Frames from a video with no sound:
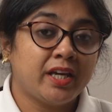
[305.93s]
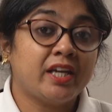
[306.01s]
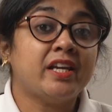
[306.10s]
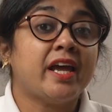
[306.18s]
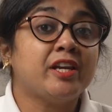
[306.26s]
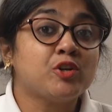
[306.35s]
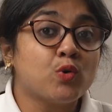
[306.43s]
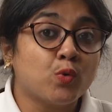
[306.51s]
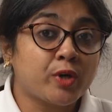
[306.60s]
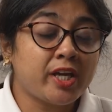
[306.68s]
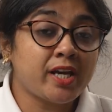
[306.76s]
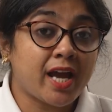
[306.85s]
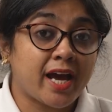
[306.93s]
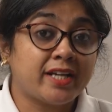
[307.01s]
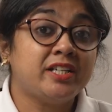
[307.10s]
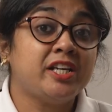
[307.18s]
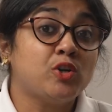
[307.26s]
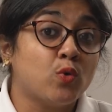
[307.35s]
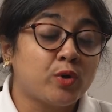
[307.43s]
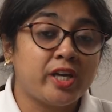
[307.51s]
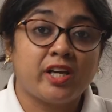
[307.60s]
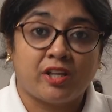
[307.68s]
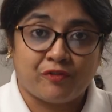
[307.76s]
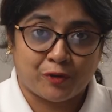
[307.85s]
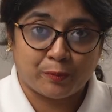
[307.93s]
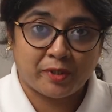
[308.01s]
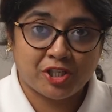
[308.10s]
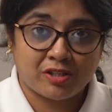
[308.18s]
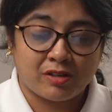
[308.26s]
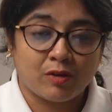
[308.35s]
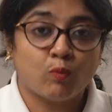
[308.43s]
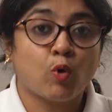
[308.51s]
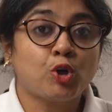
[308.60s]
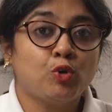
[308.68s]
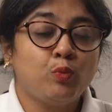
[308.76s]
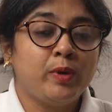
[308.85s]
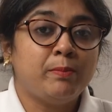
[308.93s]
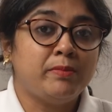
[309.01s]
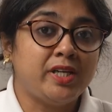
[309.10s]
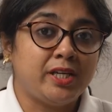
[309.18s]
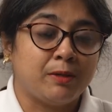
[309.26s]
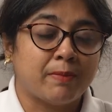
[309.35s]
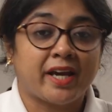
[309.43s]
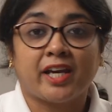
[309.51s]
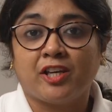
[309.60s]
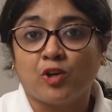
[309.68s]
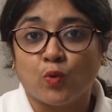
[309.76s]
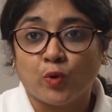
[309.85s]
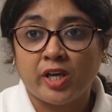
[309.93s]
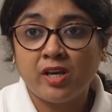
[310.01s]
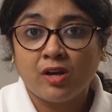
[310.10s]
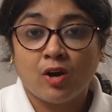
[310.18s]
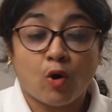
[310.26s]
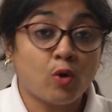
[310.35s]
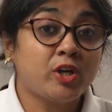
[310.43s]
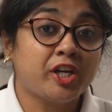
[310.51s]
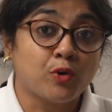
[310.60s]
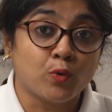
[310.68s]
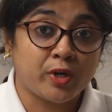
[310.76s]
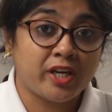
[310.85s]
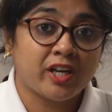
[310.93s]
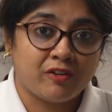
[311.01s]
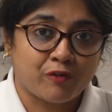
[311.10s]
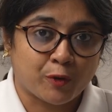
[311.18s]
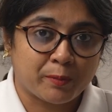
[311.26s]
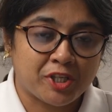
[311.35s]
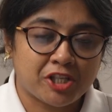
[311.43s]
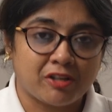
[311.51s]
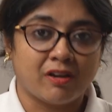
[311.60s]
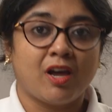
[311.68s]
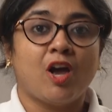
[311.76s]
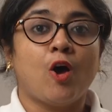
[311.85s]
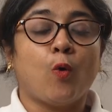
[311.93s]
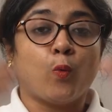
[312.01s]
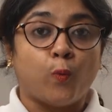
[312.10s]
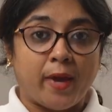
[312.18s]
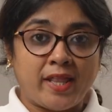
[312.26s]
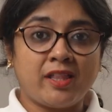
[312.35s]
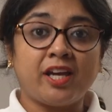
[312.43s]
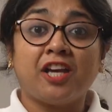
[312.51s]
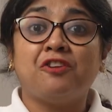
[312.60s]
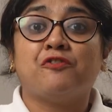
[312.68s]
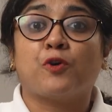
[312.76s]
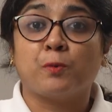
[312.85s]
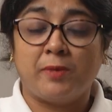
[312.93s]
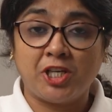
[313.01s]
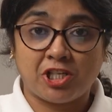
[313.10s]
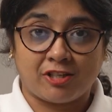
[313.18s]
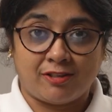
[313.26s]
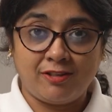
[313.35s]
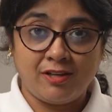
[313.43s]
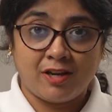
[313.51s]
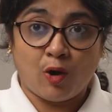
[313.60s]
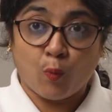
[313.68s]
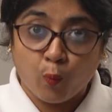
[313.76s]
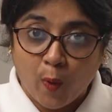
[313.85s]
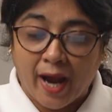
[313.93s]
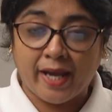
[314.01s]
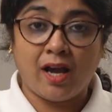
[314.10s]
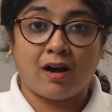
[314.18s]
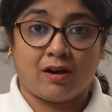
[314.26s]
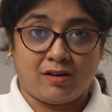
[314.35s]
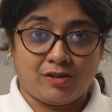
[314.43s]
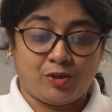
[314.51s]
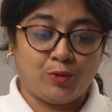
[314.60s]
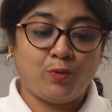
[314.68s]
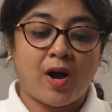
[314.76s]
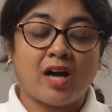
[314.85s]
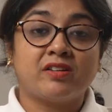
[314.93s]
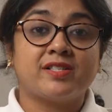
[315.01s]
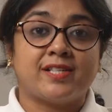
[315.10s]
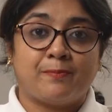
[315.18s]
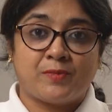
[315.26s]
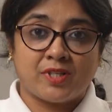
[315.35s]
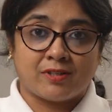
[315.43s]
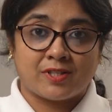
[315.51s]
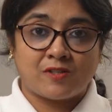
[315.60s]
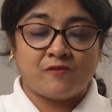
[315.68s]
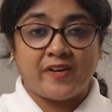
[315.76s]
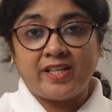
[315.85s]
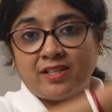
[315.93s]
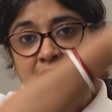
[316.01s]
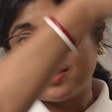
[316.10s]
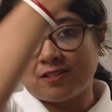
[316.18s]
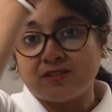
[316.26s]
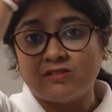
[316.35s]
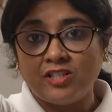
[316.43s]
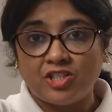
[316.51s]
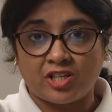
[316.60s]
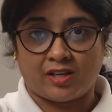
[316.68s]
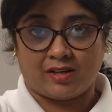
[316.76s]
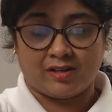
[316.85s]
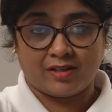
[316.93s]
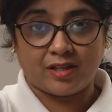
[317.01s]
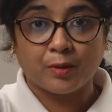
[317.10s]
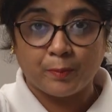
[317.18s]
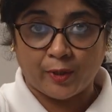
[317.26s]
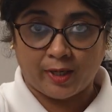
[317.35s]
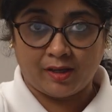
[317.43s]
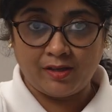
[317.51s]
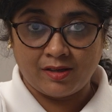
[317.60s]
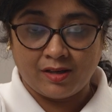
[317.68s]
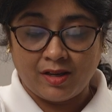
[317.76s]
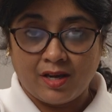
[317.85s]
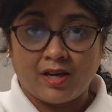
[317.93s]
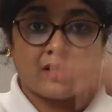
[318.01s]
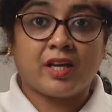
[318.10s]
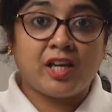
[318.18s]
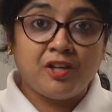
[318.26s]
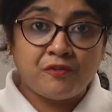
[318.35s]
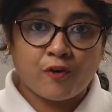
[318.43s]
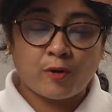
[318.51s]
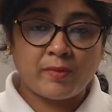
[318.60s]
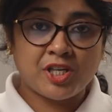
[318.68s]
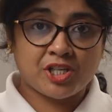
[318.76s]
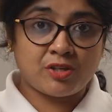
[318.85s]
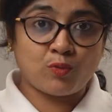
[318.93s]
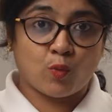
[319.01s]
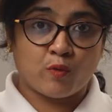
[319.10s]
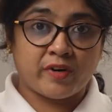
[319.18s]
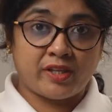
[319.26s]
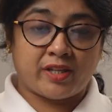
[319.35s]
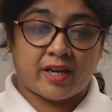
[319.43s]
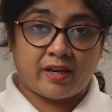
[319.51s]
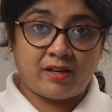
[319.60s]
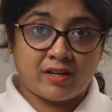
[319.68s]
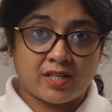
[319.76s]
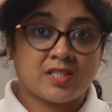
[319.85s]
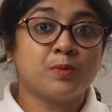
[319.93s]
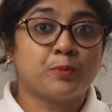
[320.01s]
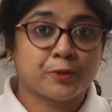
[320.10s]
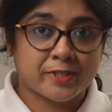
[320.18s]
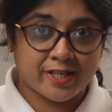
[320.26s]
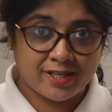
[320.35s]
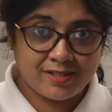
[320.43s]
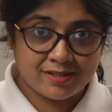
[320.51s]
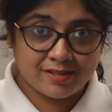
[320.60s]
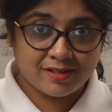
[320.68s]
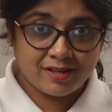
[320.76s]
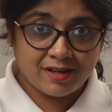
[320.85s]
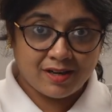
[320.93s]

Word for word: in encoding and decoding information. What do we mean by encoding or decoding information? When the information via our receptors, when it is reaching the brain, the information over there is processed.